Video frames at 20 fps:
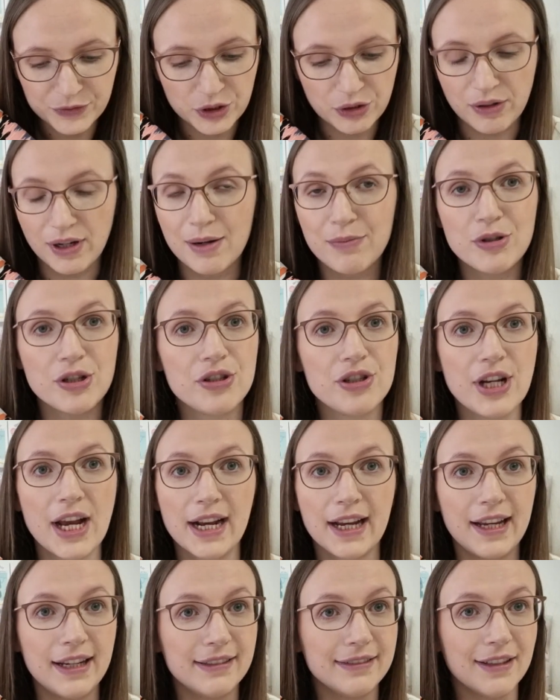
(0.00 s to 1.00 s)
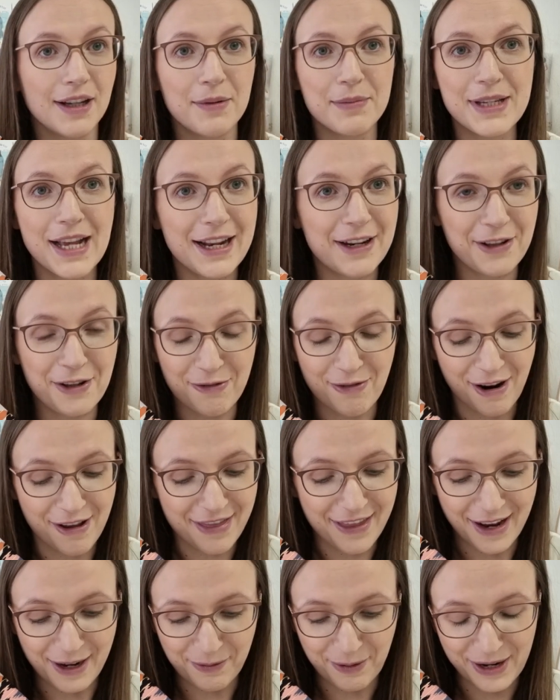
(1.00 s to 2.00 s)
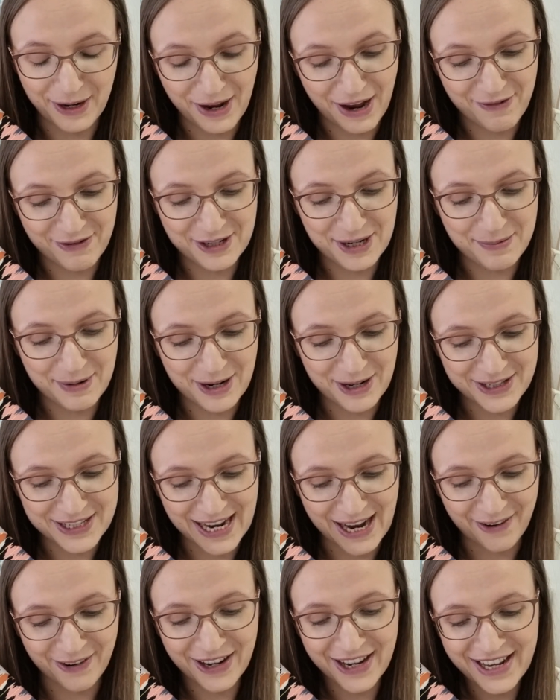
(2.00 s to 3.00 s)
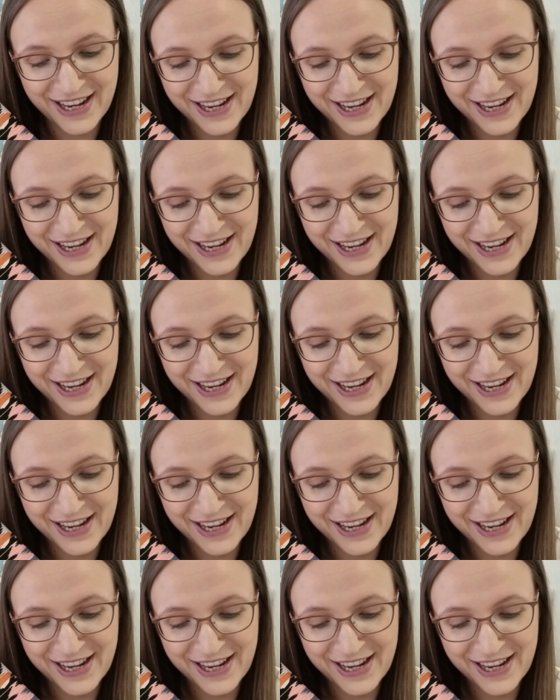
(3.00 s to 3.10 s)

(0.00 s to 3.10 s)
Sorry, I'm just checking that I'm telling you the right thing every time I look down.